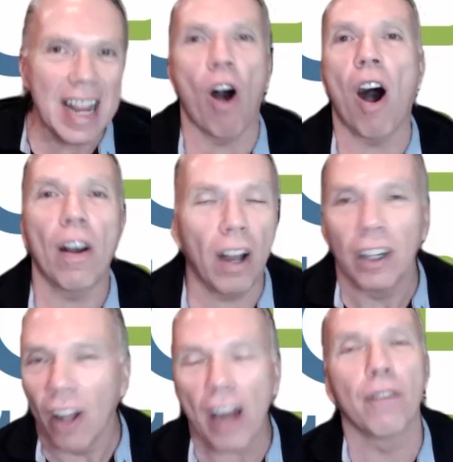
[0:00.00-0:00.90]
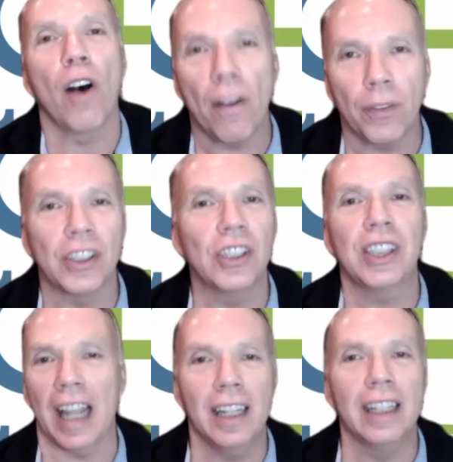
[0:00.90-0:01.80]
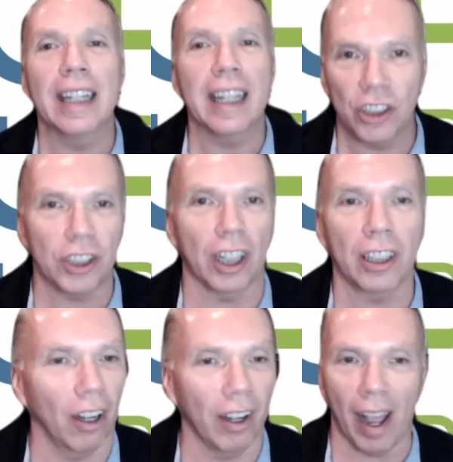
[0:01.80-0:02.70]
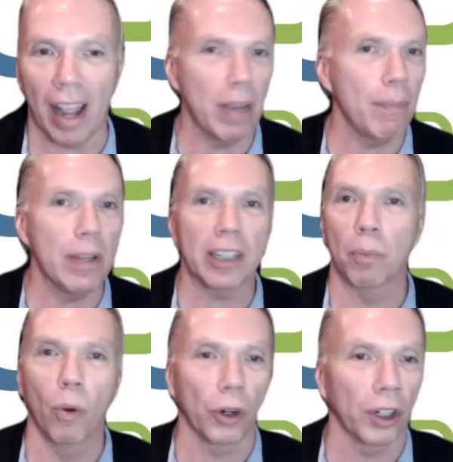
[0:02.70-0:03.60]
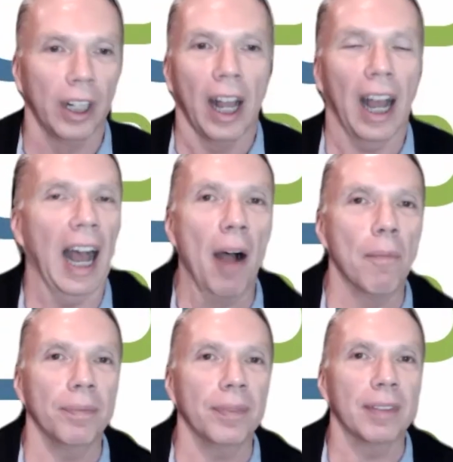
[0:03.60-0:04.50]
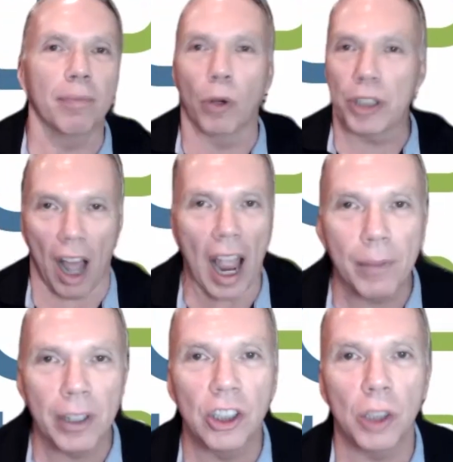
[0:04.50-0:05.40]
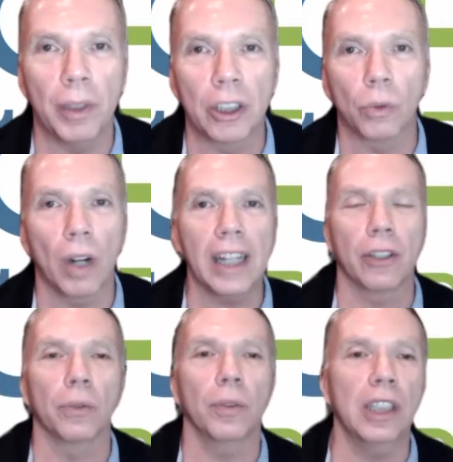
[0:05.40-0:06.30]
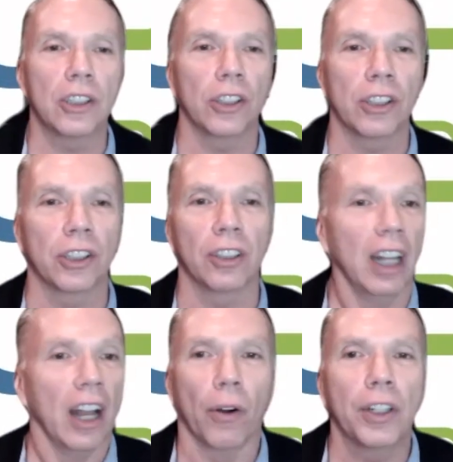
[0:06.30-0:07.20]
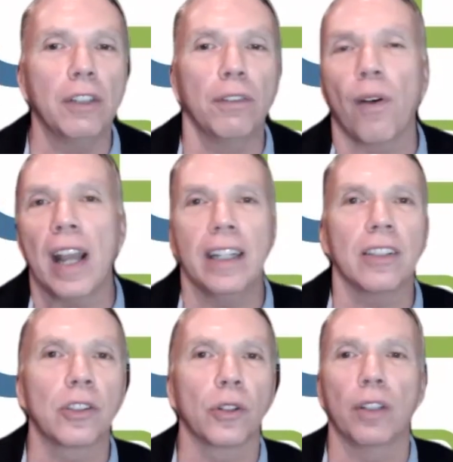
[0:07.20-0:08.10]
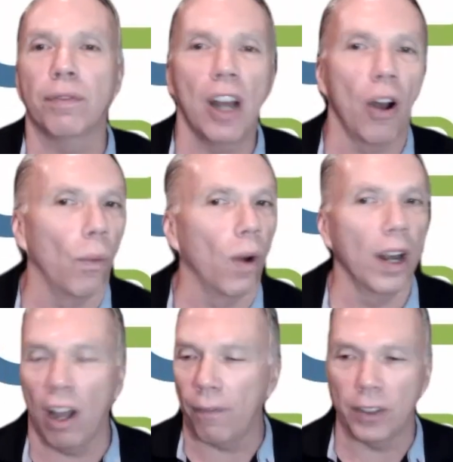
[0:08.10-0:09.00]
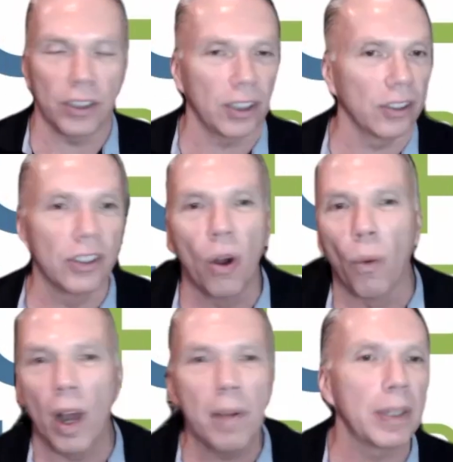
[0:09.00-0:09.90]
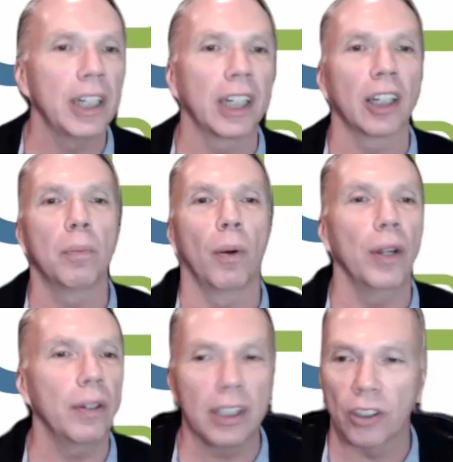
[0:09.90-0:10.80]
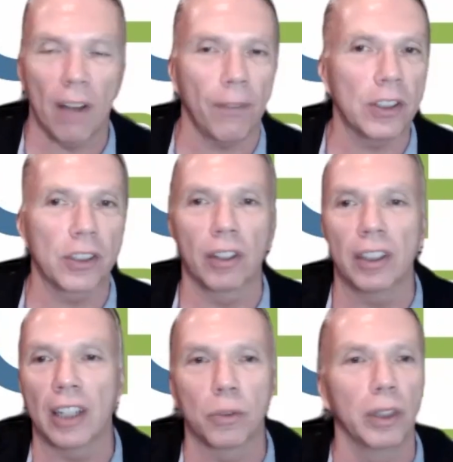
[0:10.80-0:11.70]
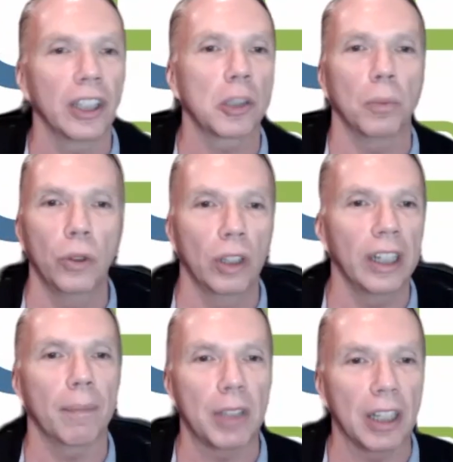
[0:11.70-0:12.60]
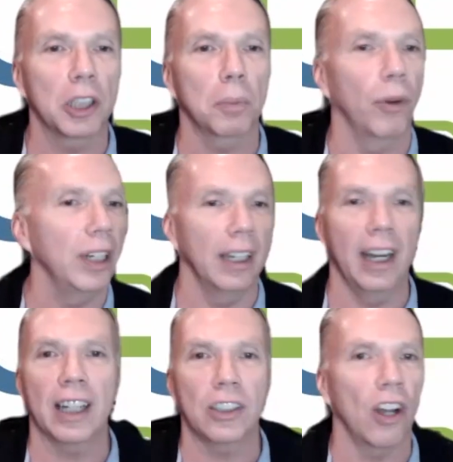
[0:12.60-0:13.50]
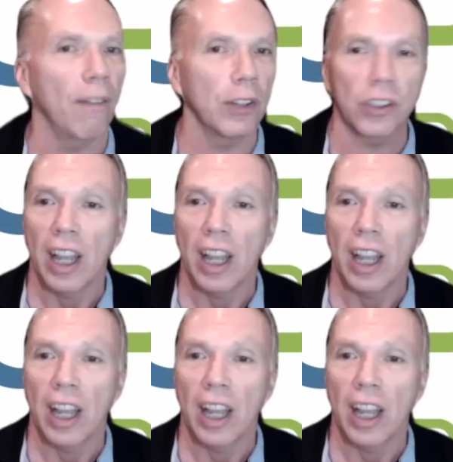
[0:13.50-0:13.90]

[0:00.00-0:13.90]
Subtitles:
a lot of offices tend to get stuck on? Maybe it's more more time consuming to write or research, or do you find it sort of, no, one office, there's no one particular point, this office does really smoothly up to this point, and the next office,